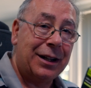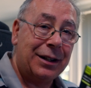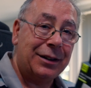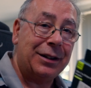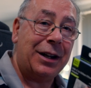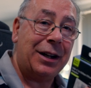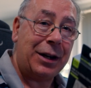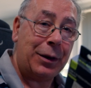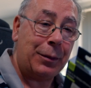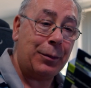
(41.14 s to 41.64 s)

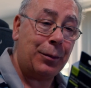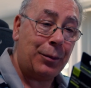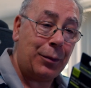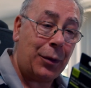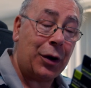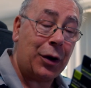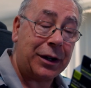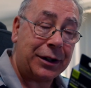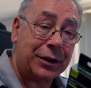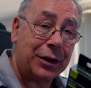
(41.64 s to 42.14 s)
Then it
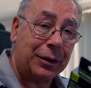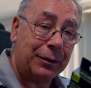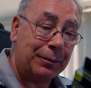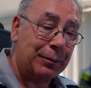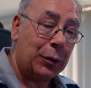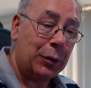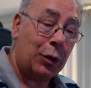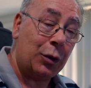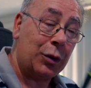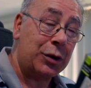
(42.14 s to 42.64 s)
might do,
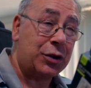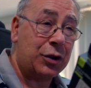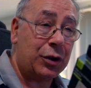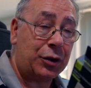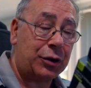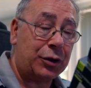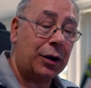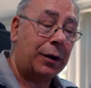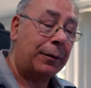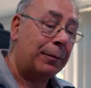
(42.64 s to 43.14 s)
or it
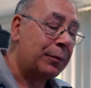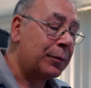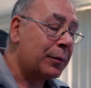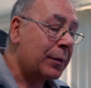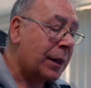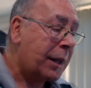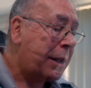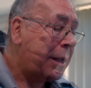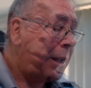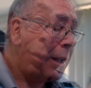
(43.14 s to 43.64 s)
should do.
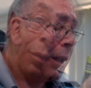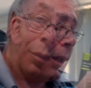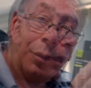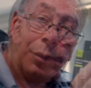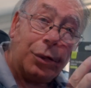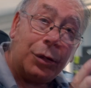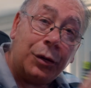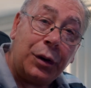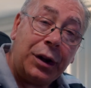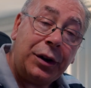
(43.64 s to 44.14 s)

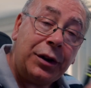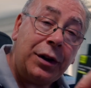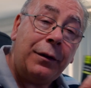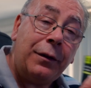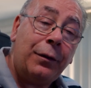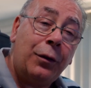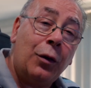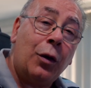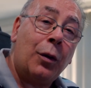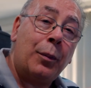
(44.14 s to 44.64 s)
This is
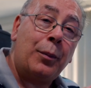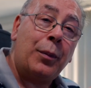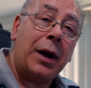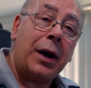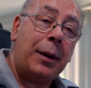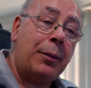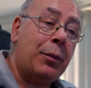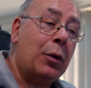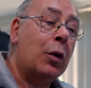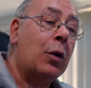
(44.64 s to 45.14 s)
for
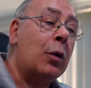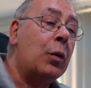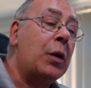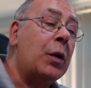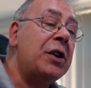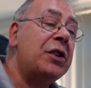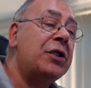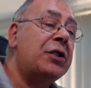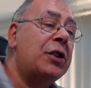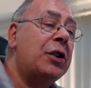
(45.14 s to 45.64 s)
people who
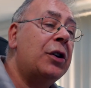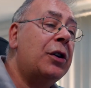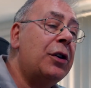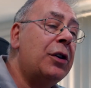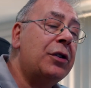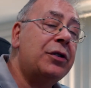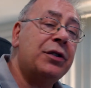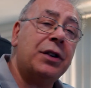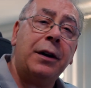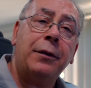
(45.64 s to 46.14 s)
wish
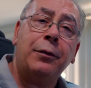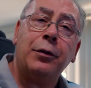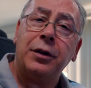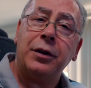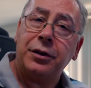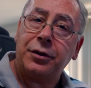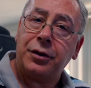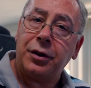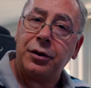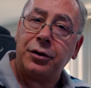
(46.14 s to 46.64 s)
to, say for
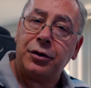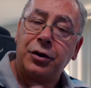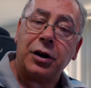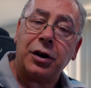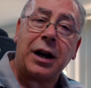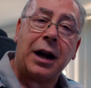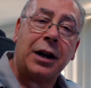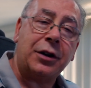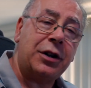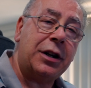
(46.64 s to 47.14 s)
instance, you're
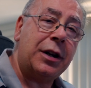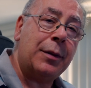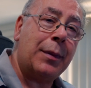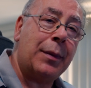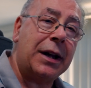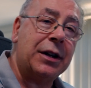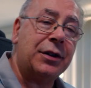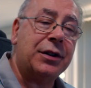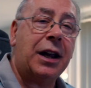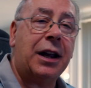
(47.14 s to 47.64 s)
going to your
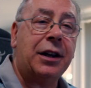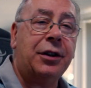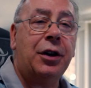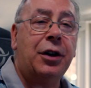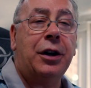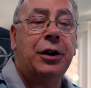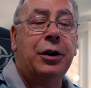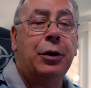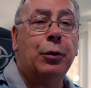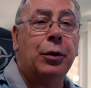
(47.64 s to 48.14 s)
mate's house
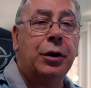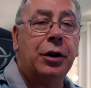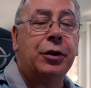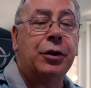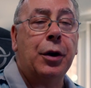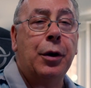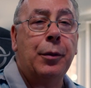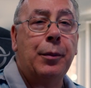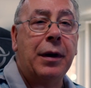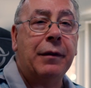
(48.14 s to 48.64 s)
and you want
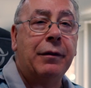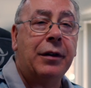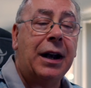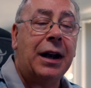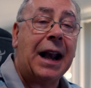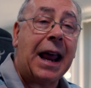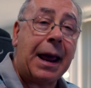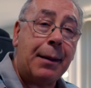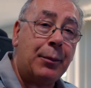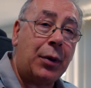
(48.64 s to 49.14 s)
to do a bit of a
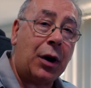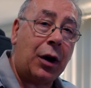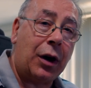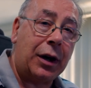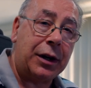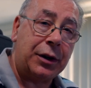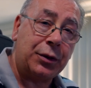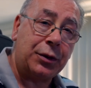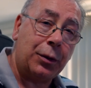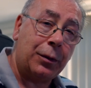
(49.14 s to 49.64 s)
LAN
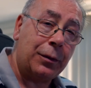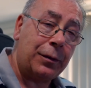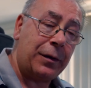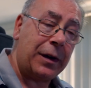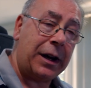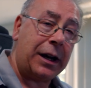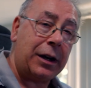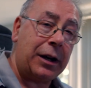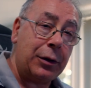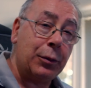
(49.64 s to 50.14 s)
party sort of
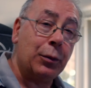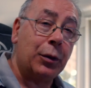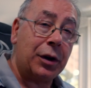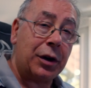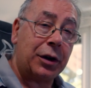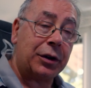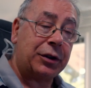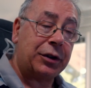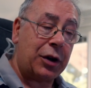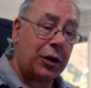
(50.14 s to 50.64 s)
thing, and you want
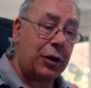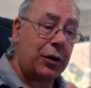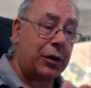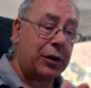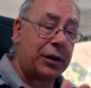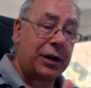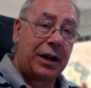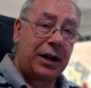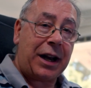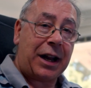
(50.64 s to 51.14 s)
to
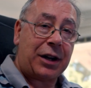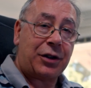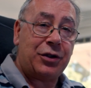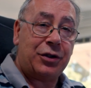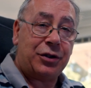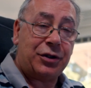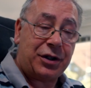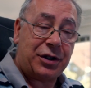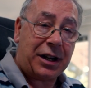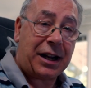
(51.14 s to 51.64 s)
do
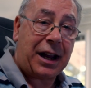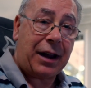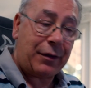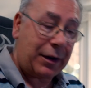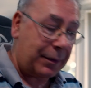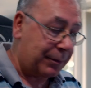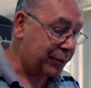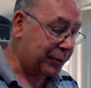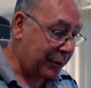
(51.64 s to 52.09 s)
connection together.